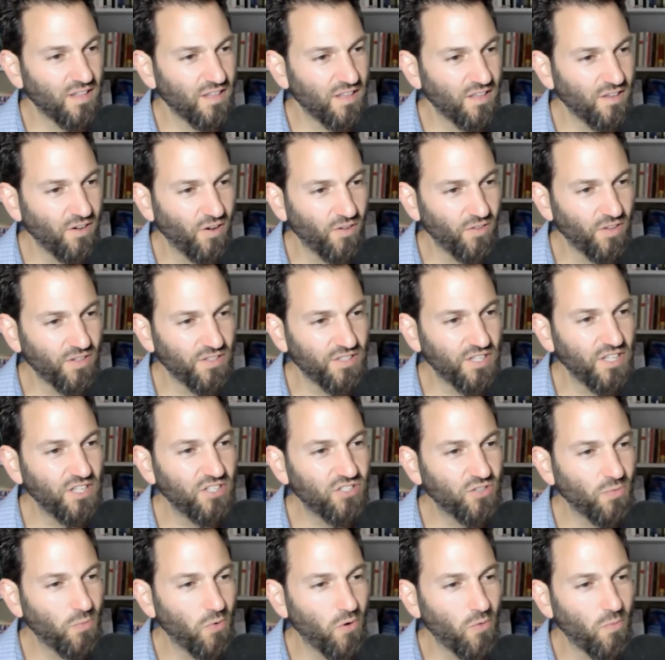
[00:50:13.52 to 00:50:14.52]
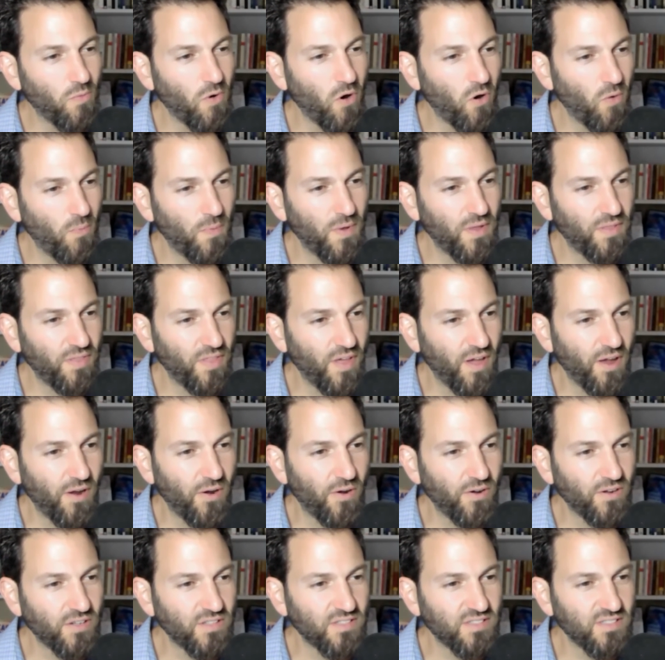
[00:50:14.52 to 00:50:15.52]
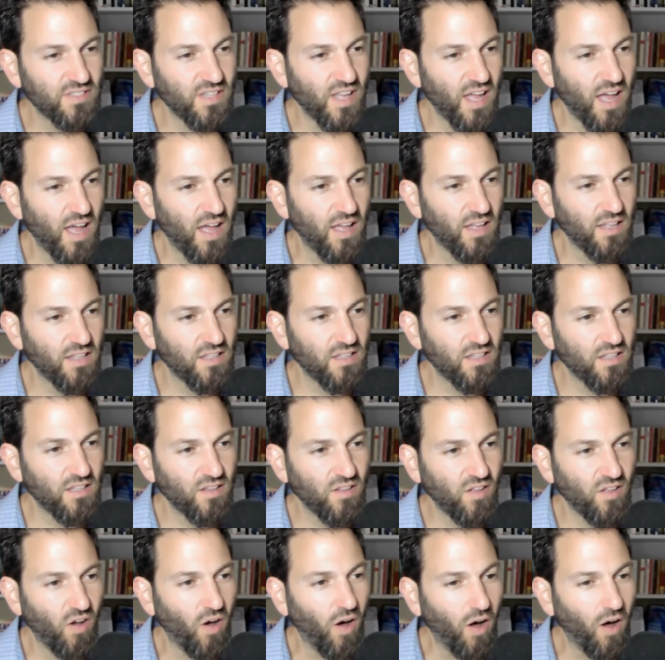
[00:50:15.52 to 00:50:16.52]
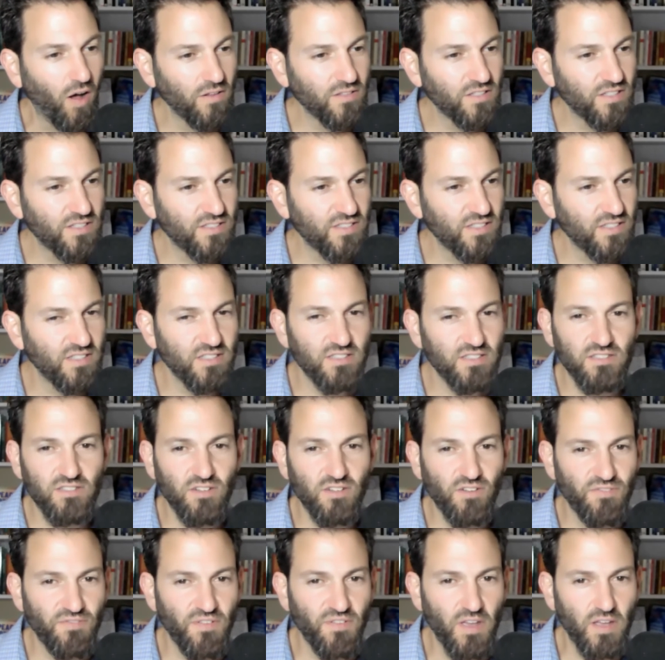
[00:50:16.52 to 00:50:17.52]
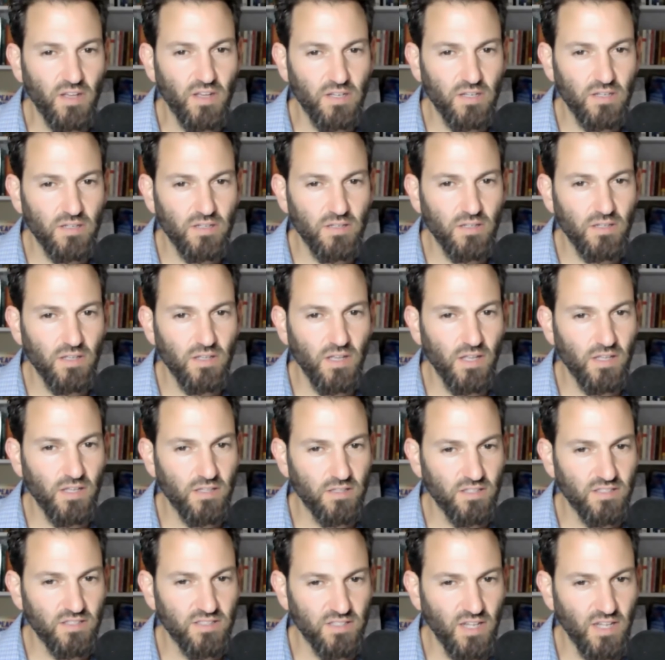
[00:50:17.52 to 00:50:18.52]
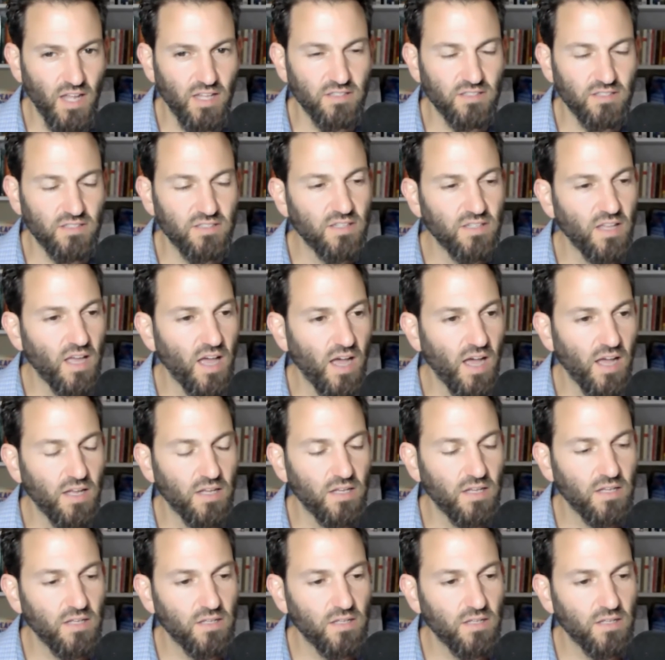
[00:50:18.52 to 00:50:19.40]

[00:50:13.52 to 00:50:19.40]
you know, the teachable moment there is that all diseases are fake in the sense that